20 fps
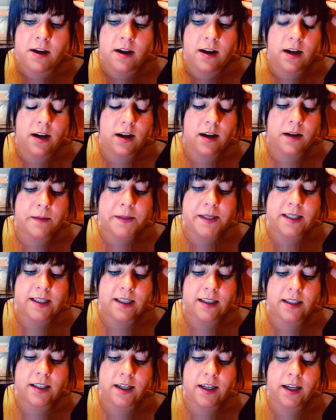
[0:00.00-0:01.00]
It
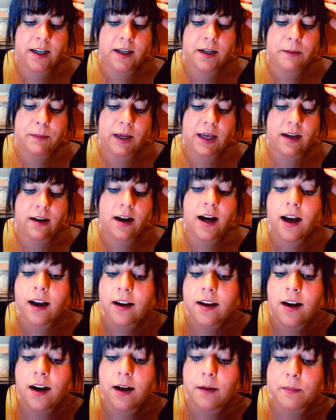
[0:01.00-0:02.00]
says here, make a hot
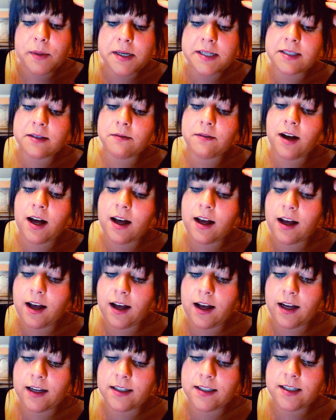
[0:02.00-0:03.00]
compress of
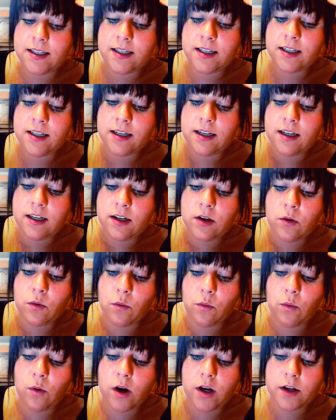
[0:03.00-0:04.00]
hot
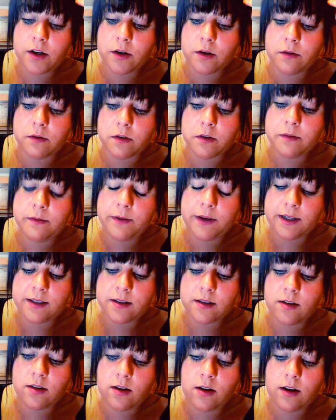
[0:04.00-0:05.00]
water over a face
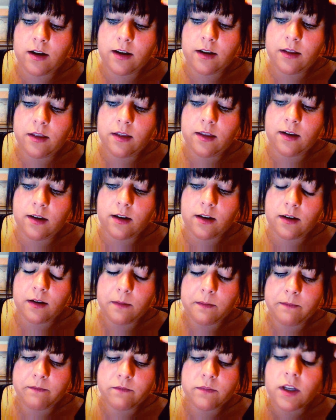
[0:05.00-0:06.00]
cloth.
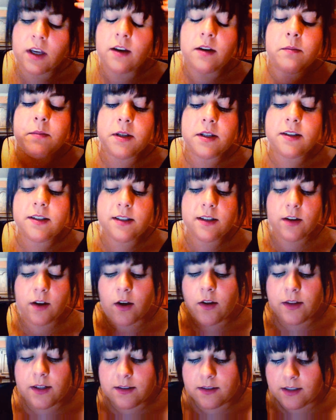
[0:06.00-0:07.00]
But you see,
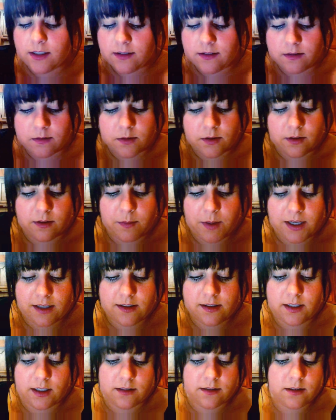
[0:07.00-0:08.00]
all this doesn't really make
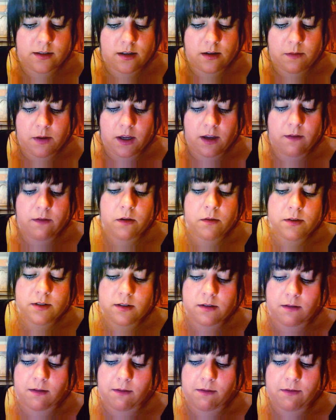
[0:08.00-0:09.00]
sense to me. If it was
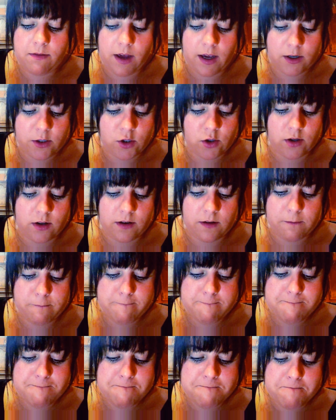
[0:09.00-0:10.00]
an infection,
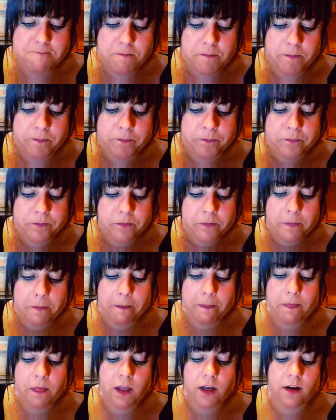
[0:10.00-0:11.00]

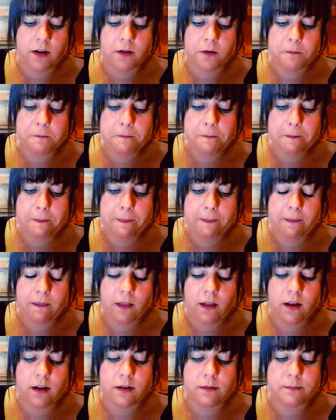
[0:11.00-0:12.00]
you know,
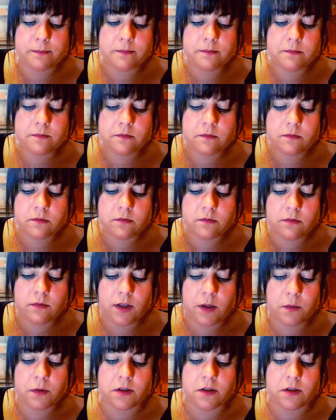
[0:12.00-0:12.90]
they would